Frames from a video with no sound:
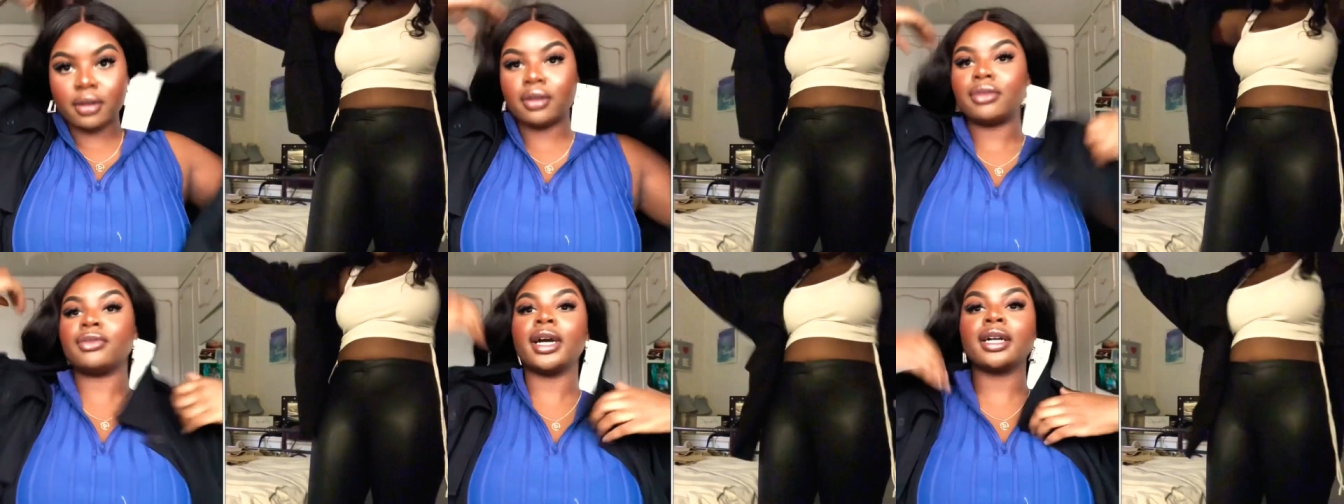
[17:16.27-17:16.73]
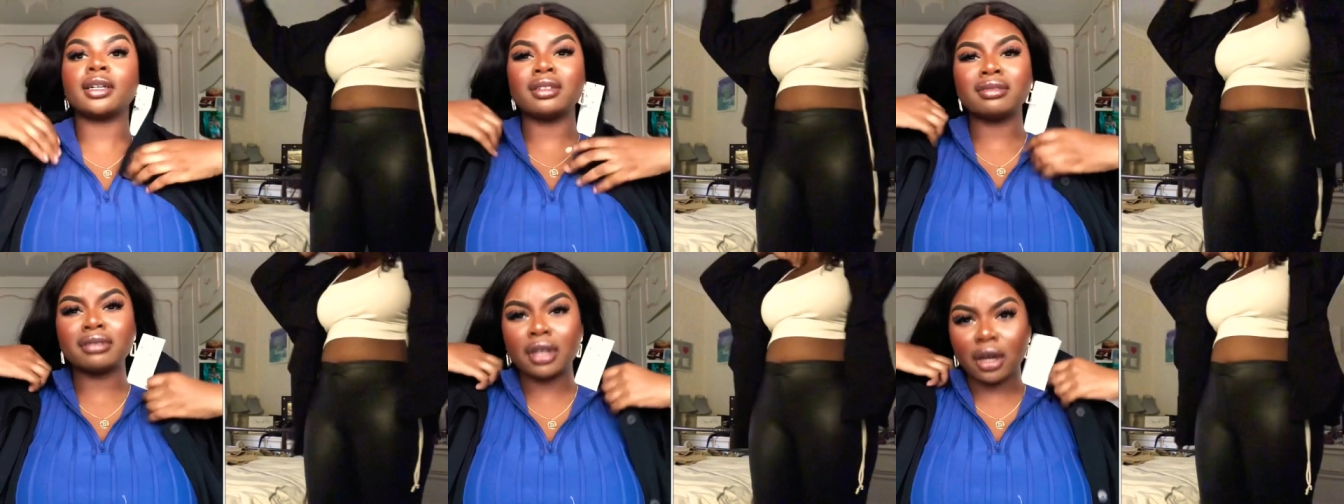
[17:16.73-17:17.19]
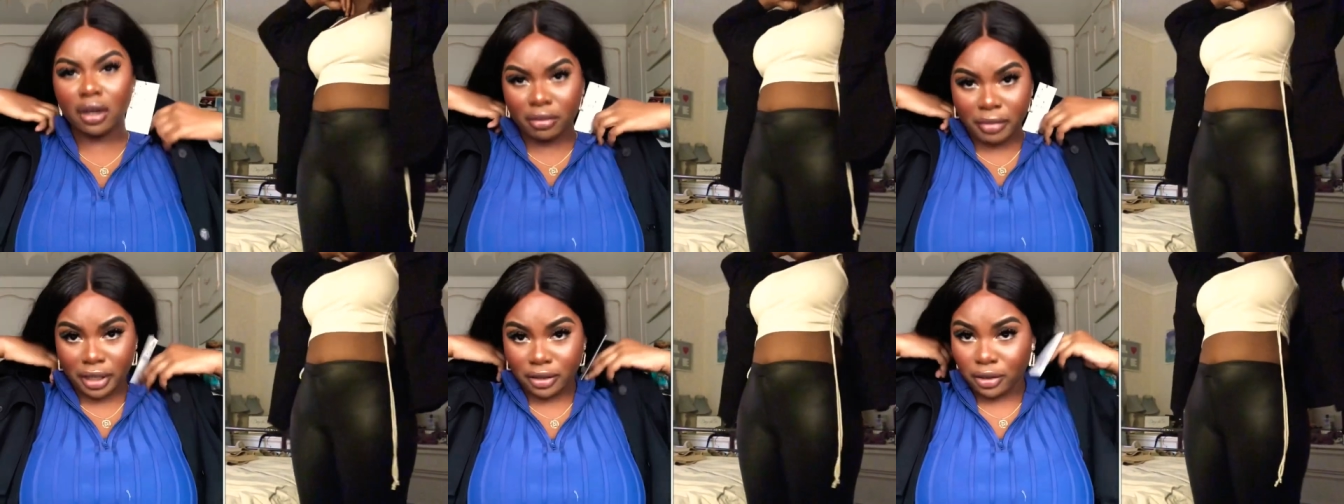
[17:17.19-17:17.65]
I can, oh my
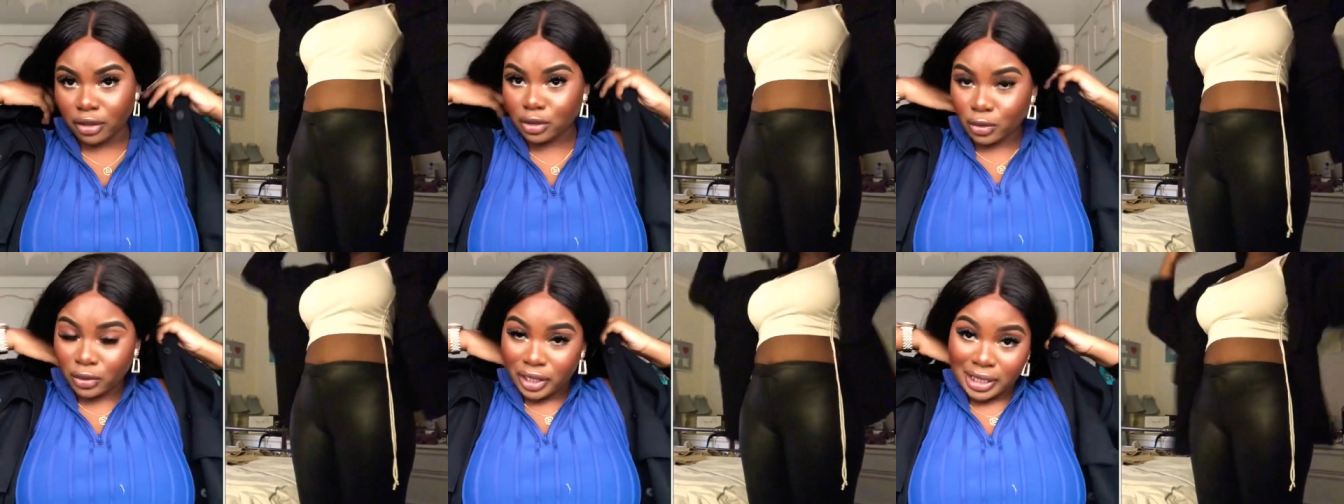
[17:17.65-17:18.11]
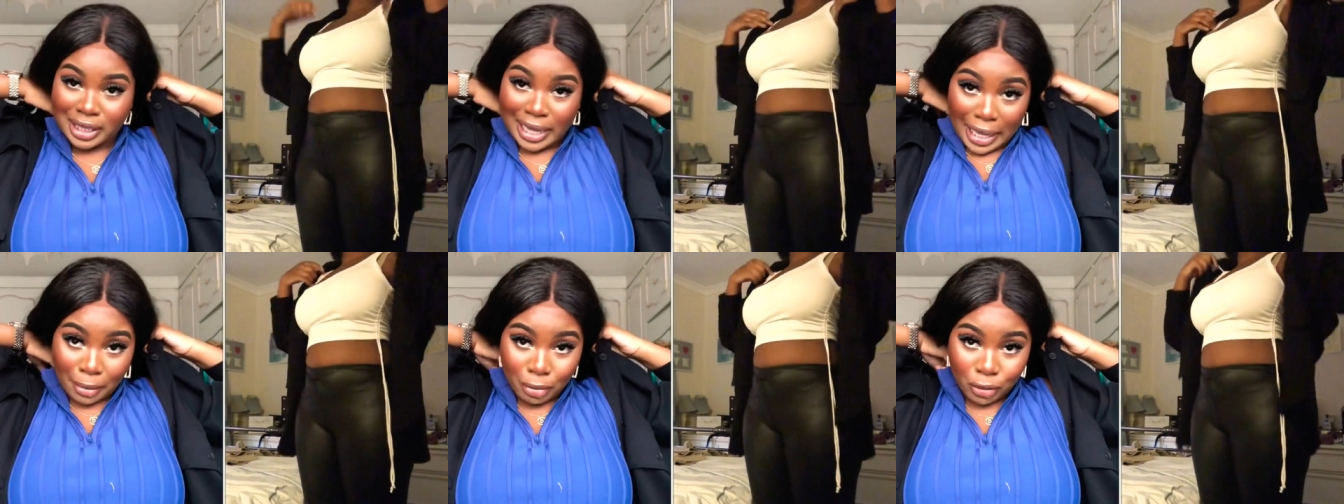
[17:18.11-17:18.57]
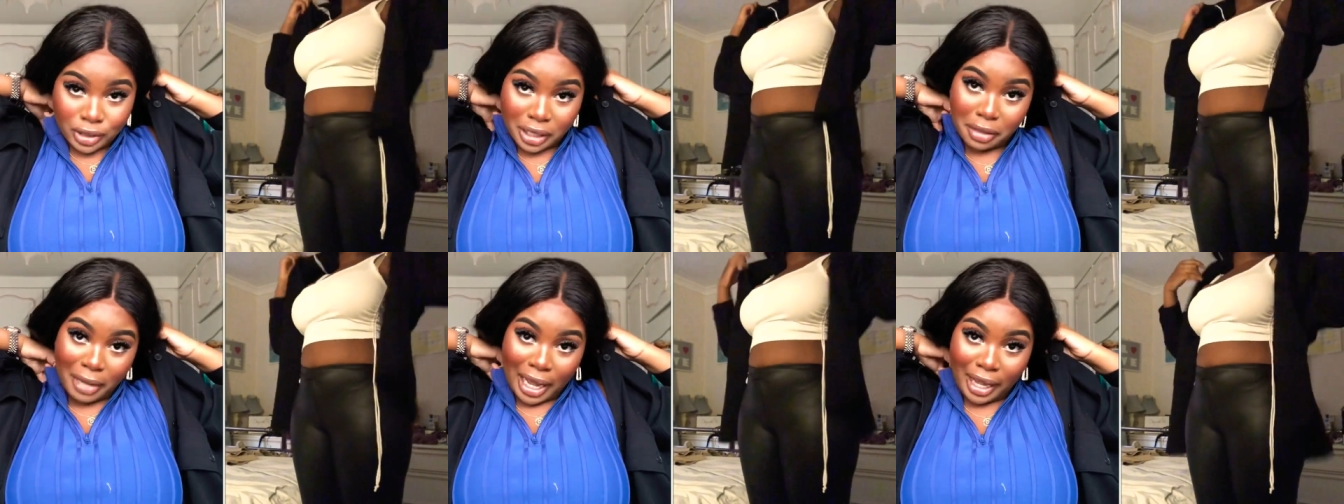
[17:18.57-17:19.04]
god, all these labels at the
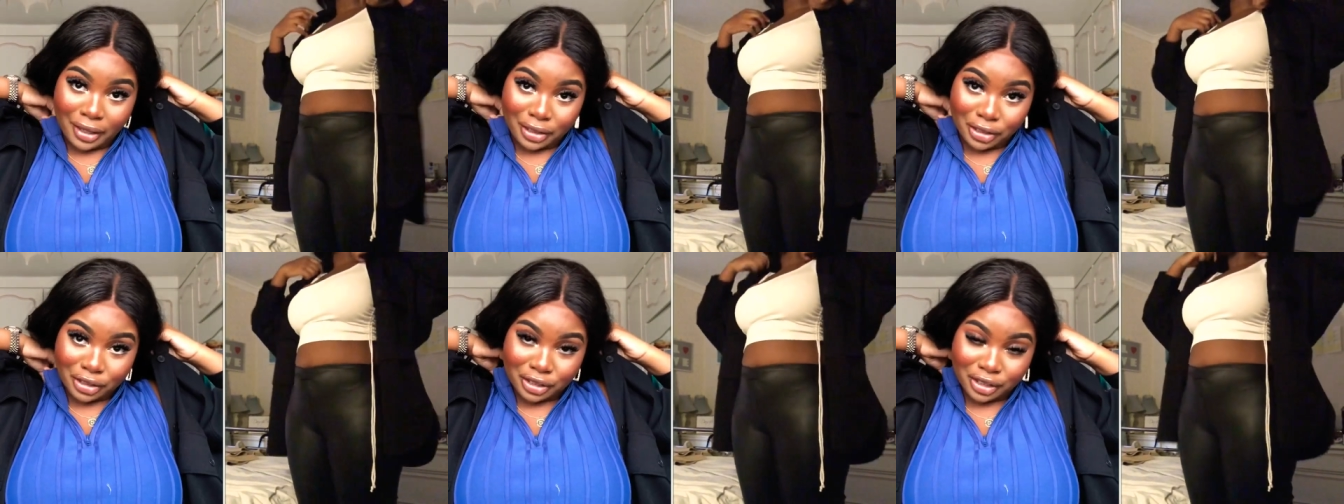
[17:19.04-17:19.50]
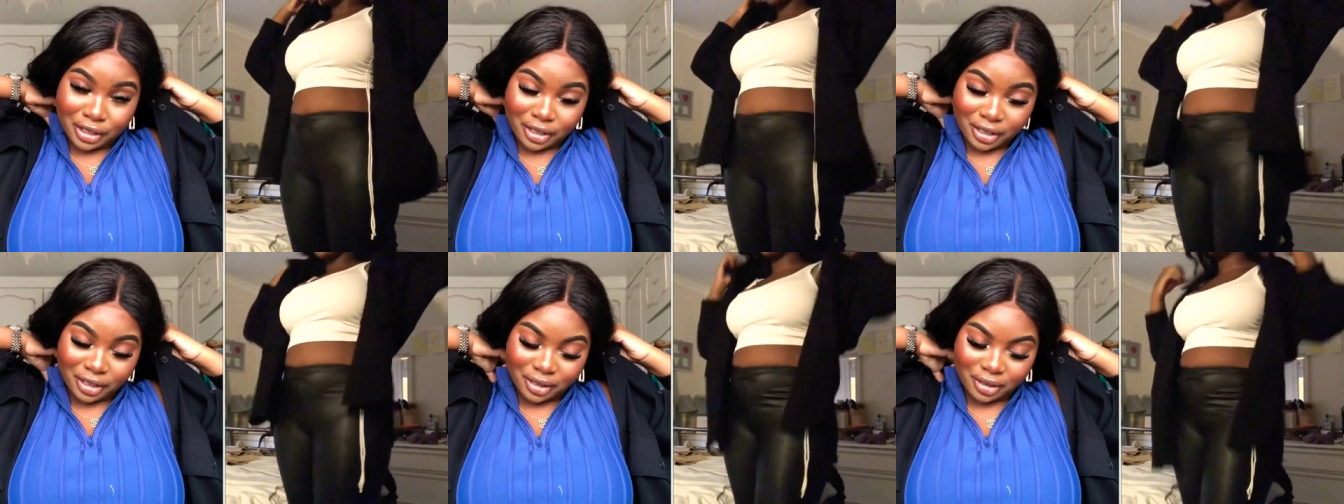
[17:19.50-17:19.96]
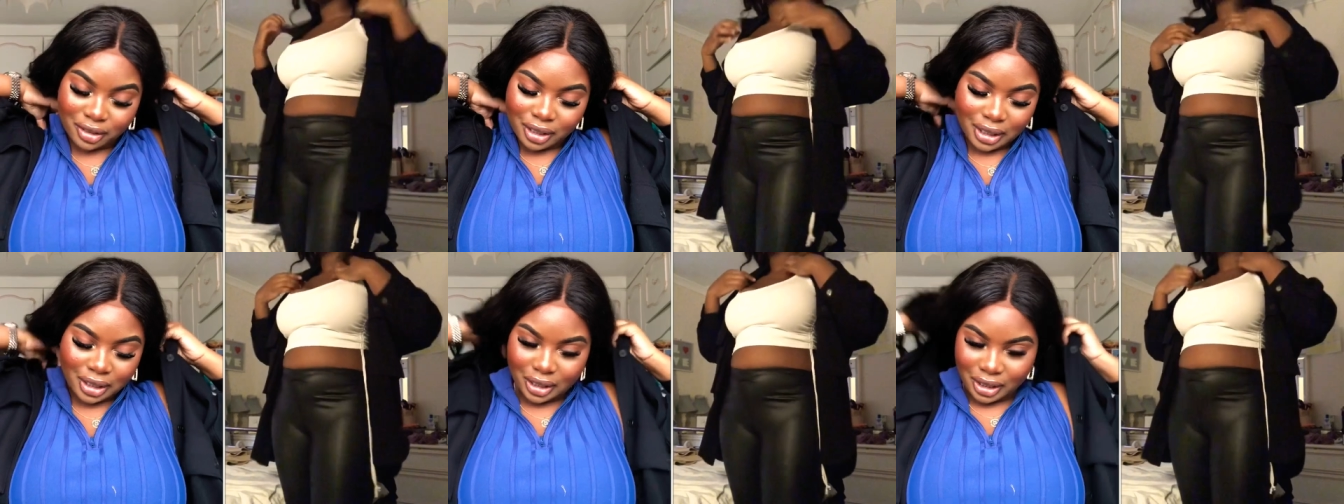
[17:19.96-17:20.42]
back are just
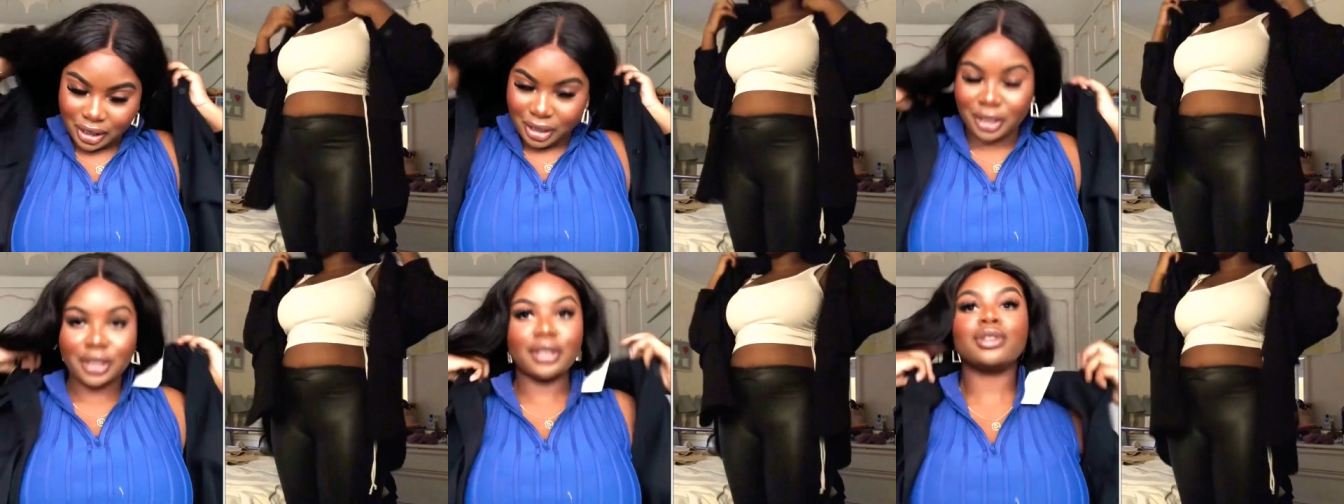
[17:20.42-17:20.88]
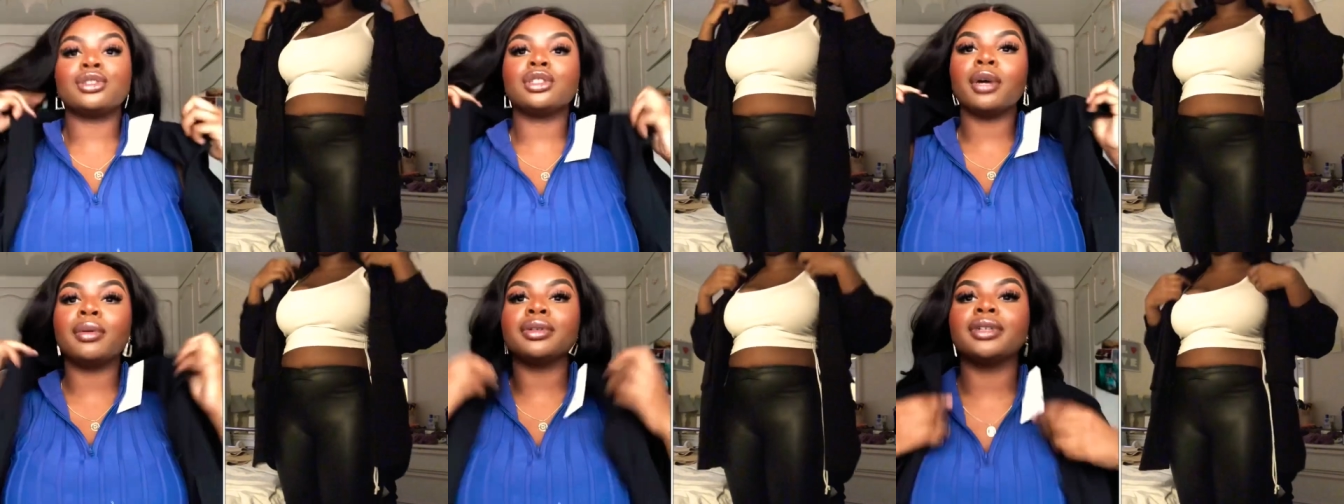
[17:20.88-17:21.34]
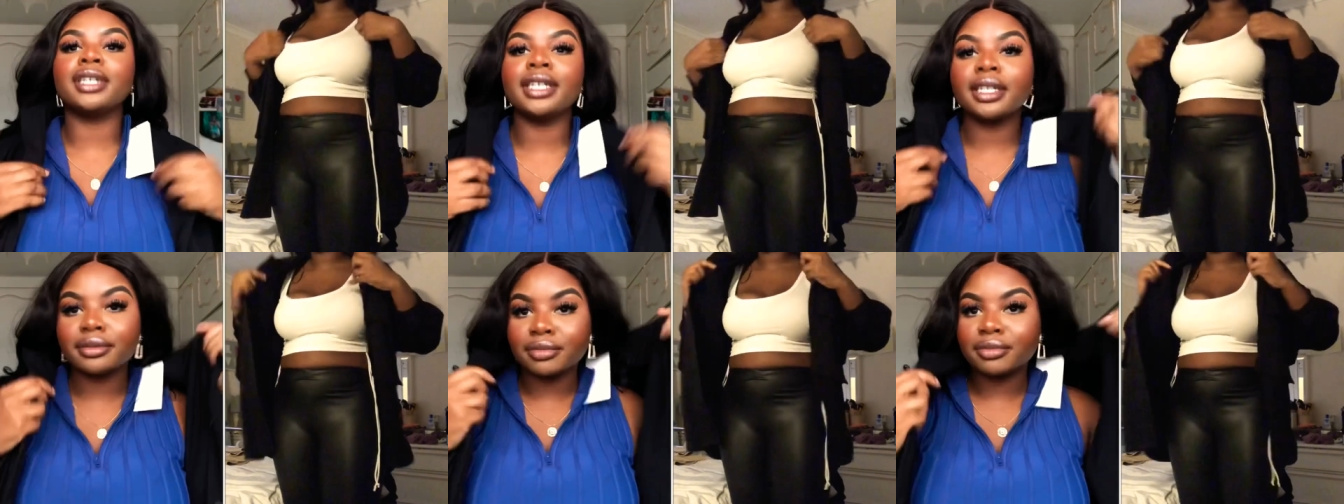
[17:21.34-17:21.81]
so annoying.